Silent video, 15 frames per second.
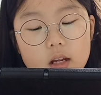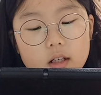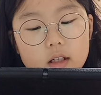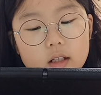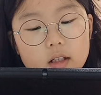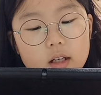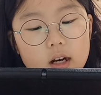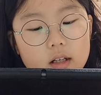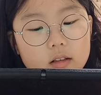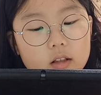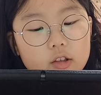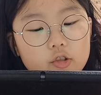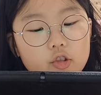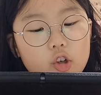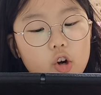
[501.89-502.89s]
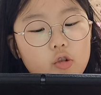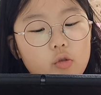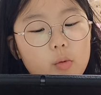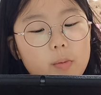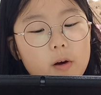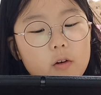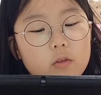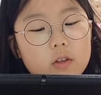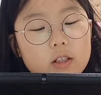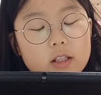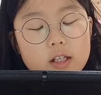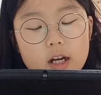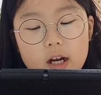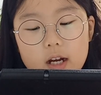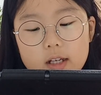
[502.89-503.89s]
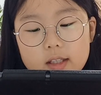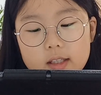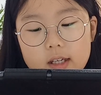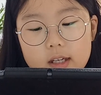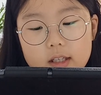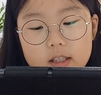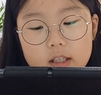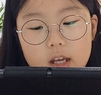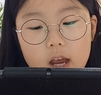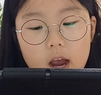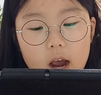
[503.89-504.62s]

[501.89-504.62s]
Detectives know about disguises.